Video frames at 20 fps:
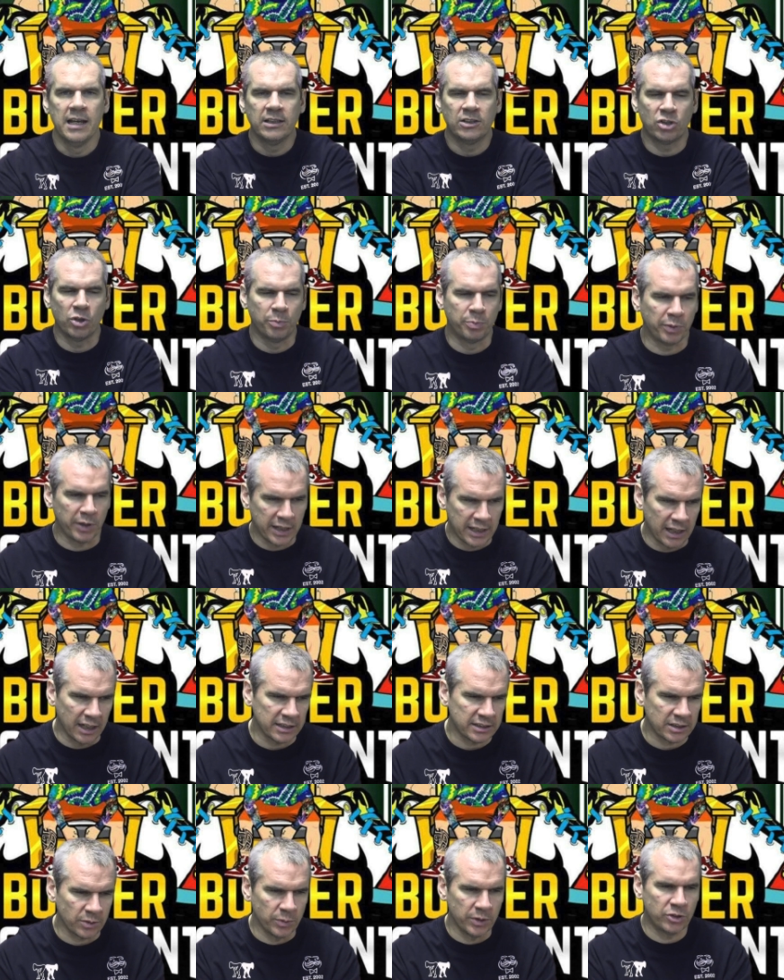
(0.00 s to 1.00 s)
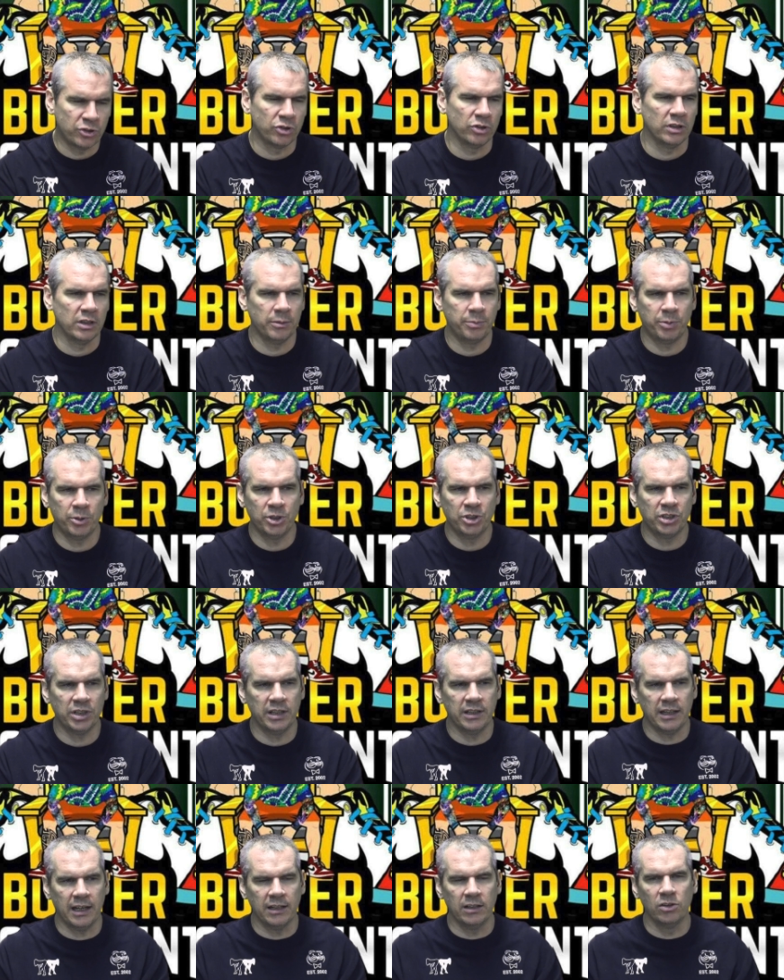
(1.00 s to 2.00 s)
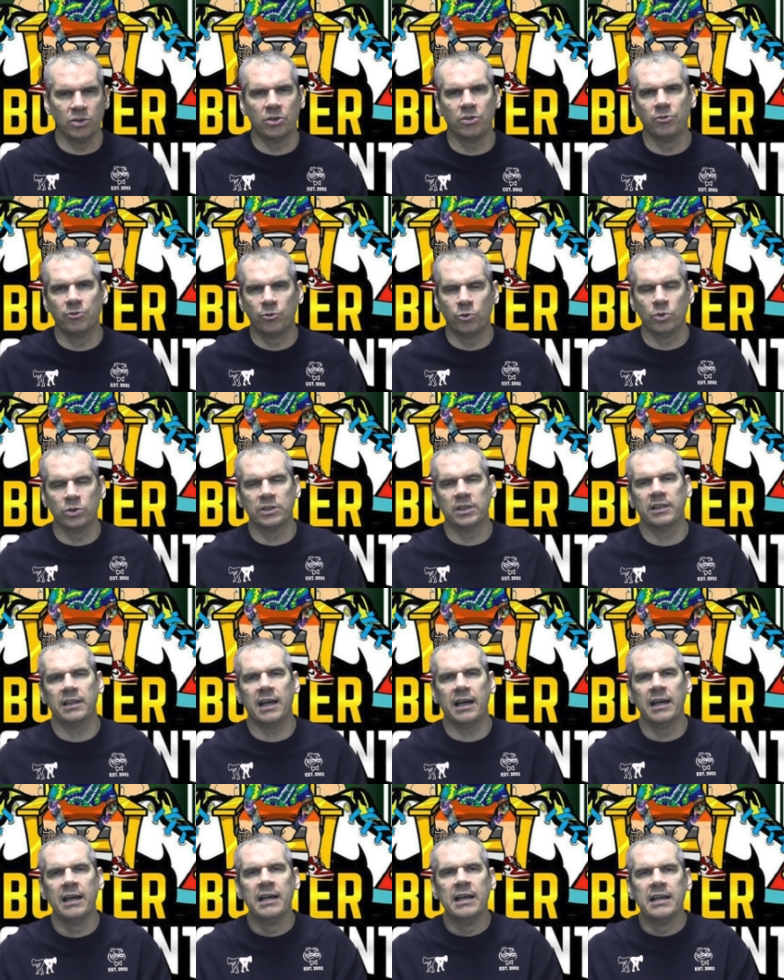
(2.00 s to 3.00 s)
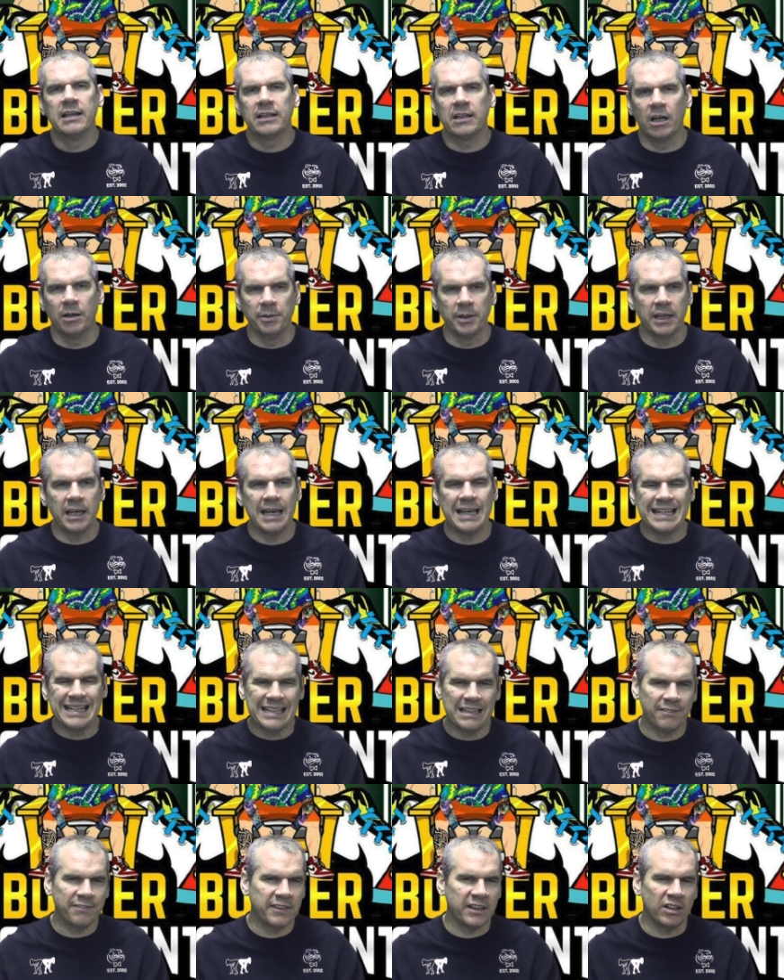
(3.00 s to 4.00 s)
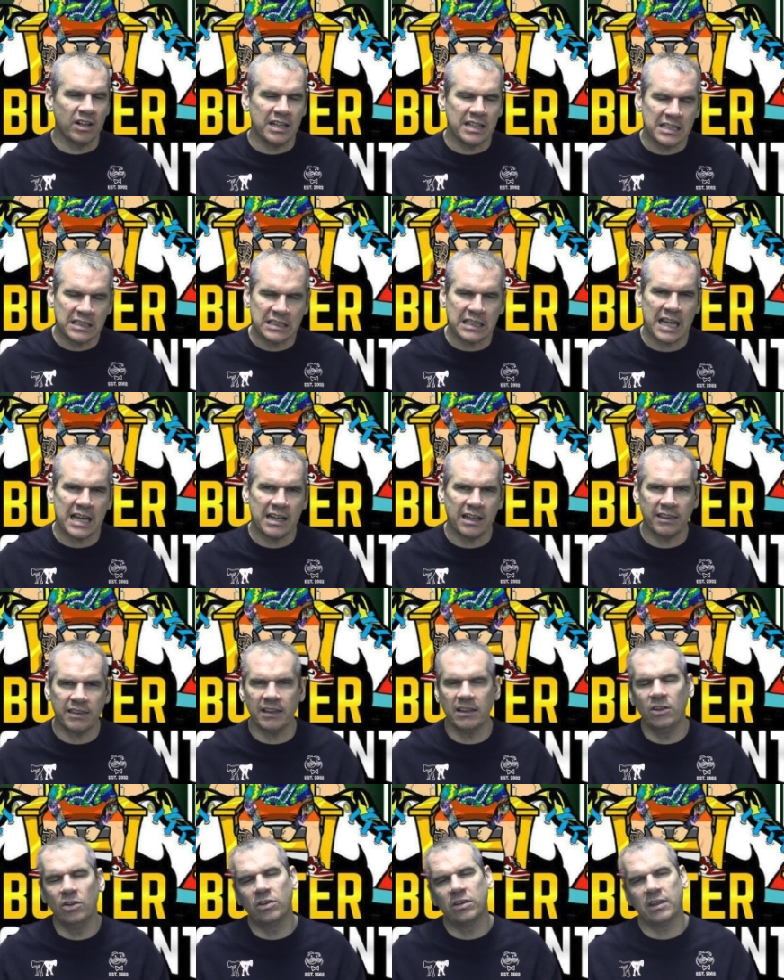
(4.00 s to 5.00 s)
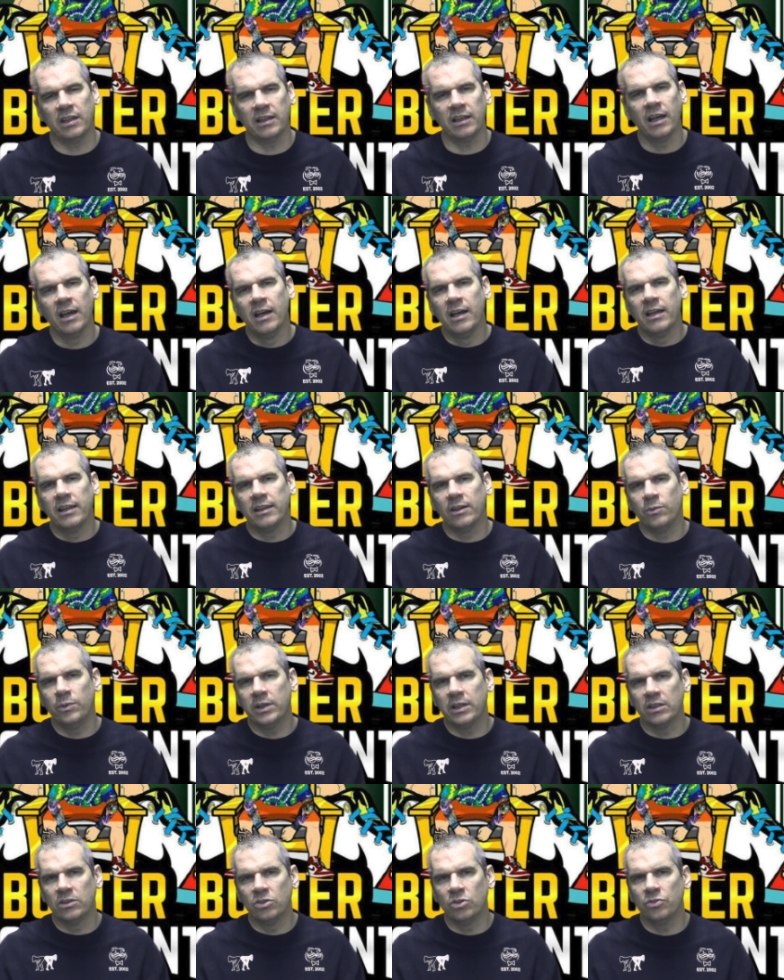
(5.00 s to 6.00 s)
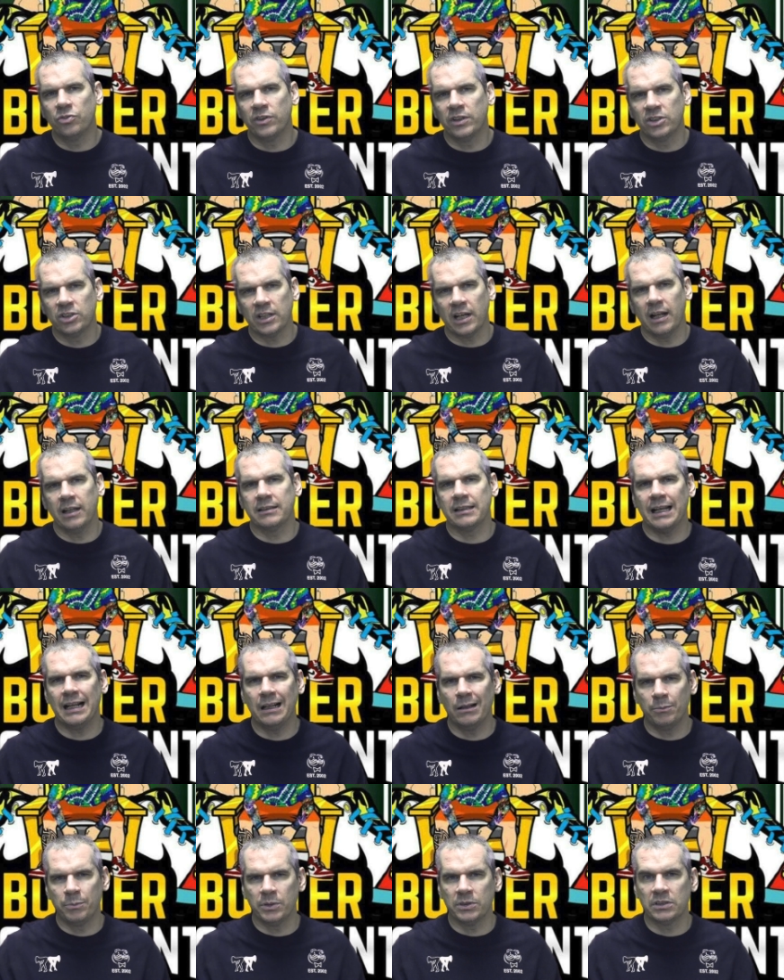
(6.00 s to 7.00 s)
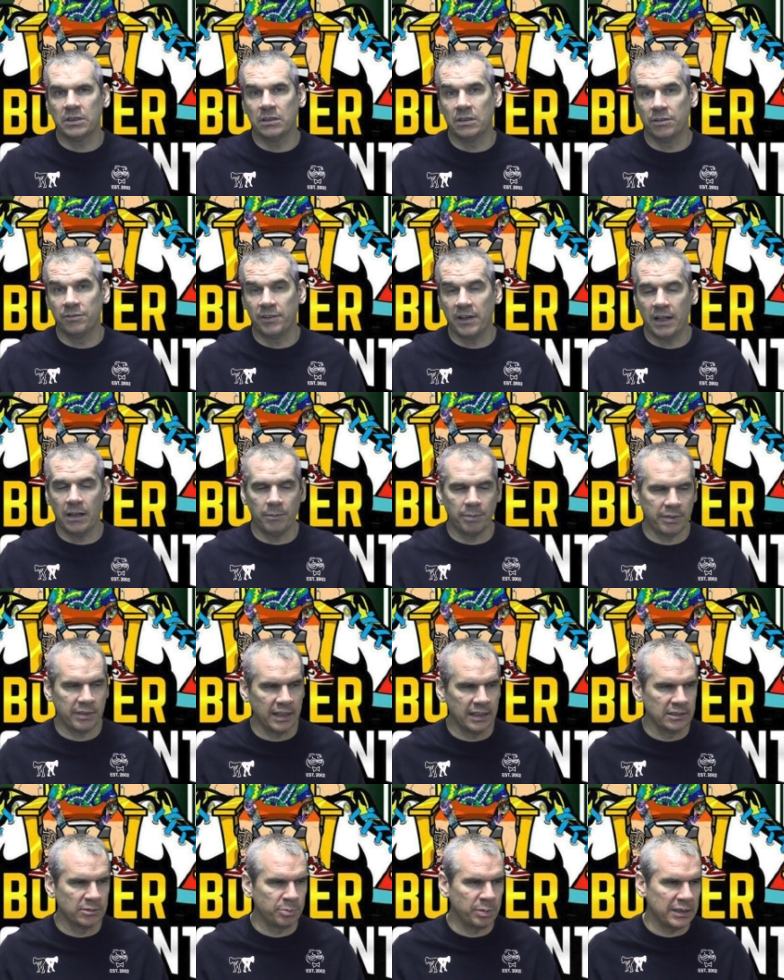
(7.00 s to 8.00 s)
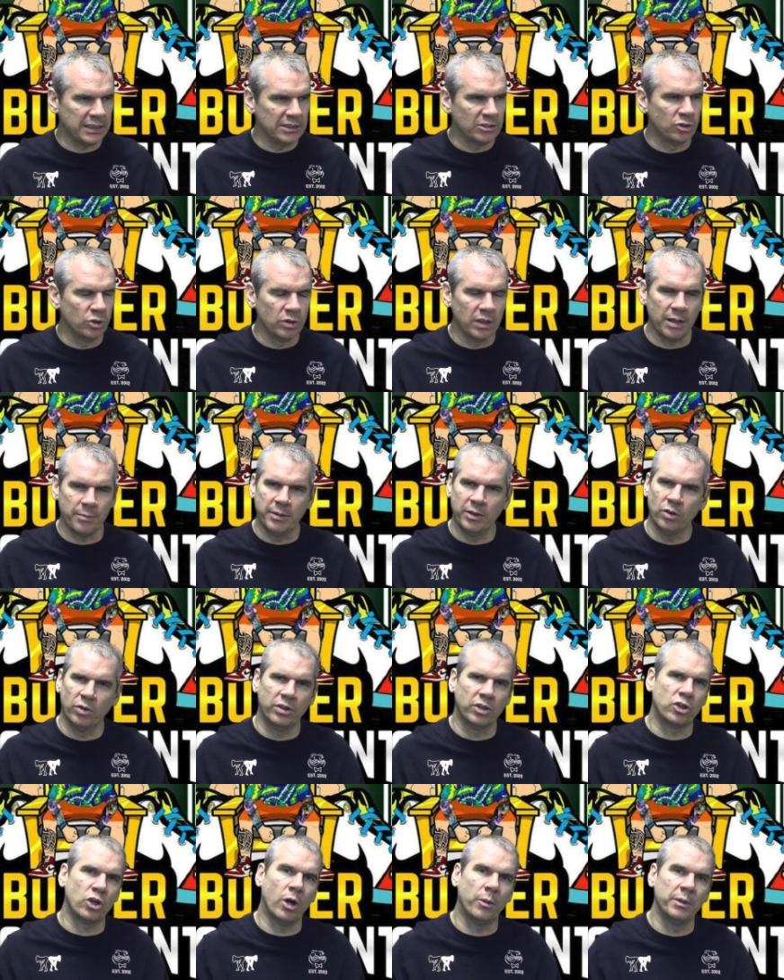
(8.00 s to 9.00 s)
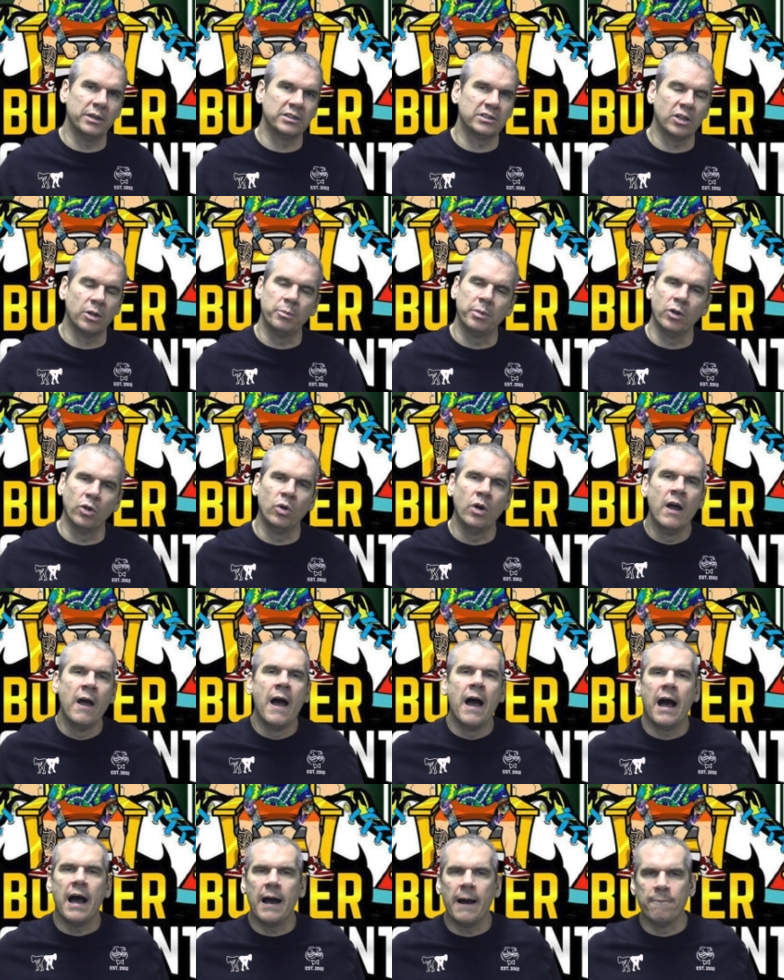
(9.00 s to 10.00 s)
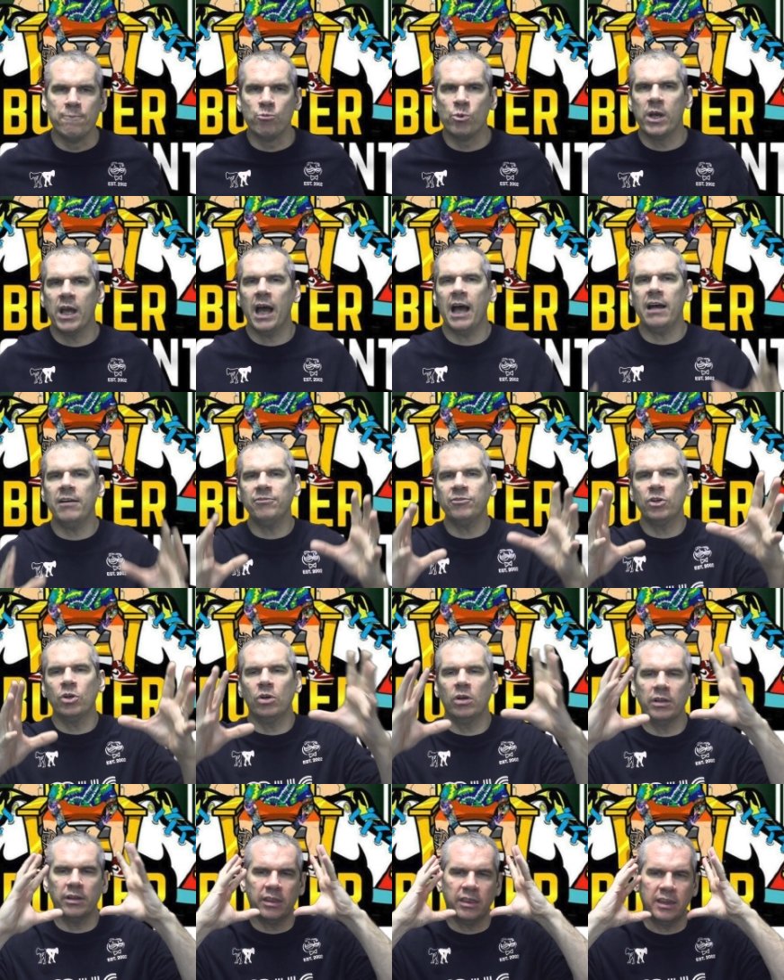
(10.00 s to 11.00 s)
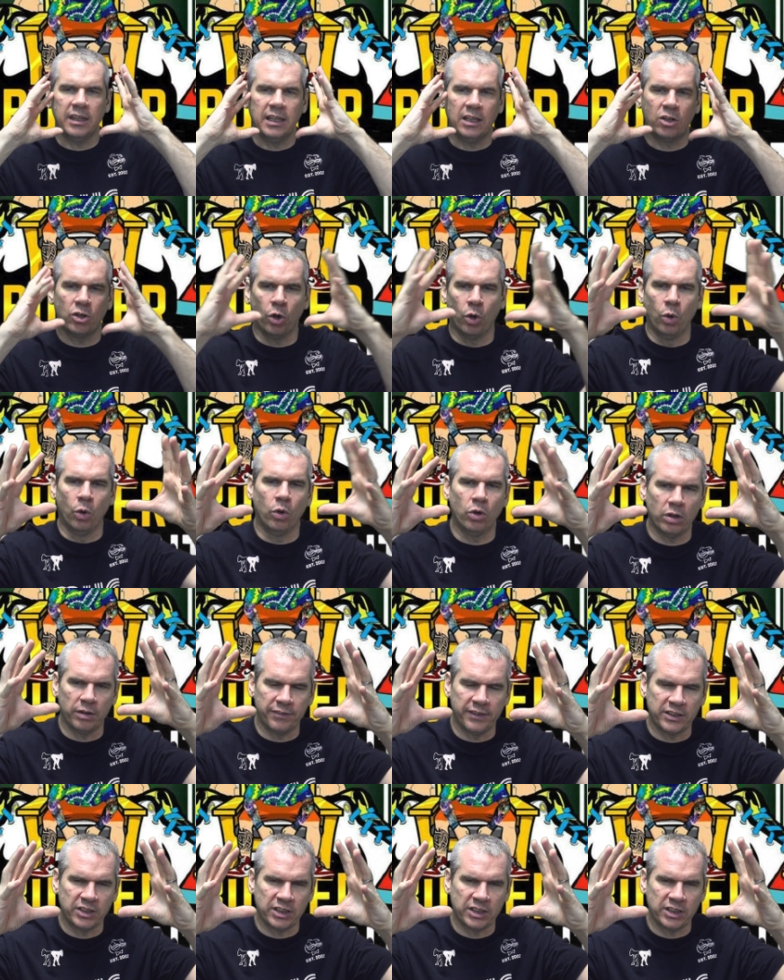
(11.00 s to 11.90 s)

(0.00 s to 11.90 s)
to bring us and we truly appreciate that and looking forward to that coming in. If there is anything you think that we can do for the channel to help us to develop things, please do let me know in the comments down below. Um, we have got the core of the